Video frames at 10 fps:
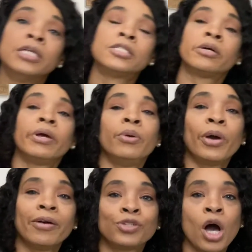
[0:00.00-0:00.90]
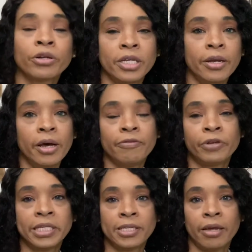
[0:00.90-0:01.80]
So anyway, I've talked enough.
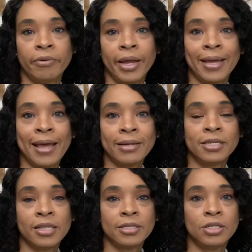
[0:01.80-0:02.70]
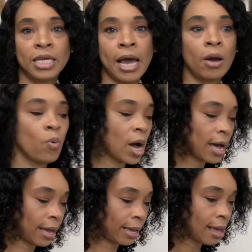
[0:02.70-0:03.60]
Let's get ready to get into this
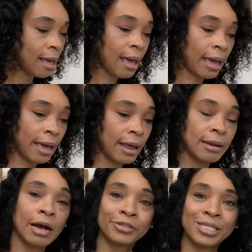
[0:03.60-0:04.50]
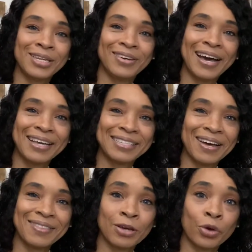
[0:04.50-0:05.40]
DIY, and I'll see you guys
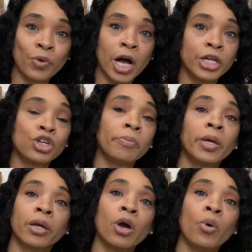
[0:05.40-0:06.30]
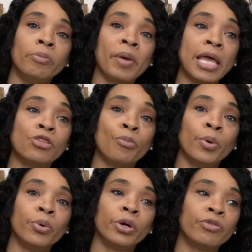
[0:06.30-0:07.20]
out in the garage. I'm going to go and paint the
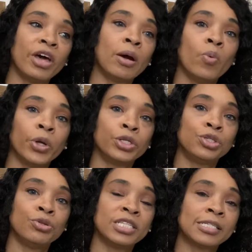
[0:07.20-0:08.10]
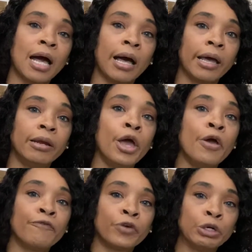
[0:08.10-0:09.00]
board that I want to do the sign
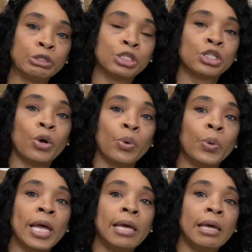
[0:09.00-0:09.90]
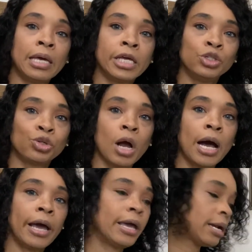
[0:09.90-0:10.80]
first so it can
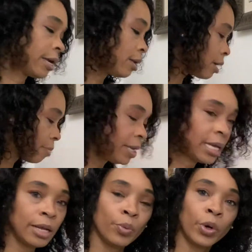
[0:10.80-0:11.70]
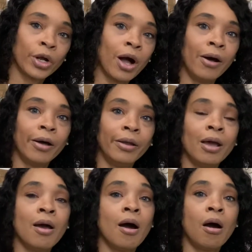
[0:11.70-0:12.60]
dry, and I can come in and work on
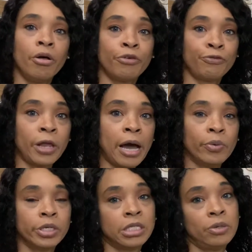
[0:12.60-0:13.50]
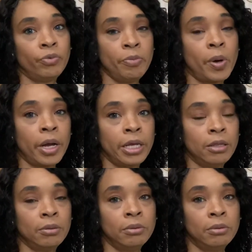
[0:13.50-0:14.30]
all the flowers and repotting,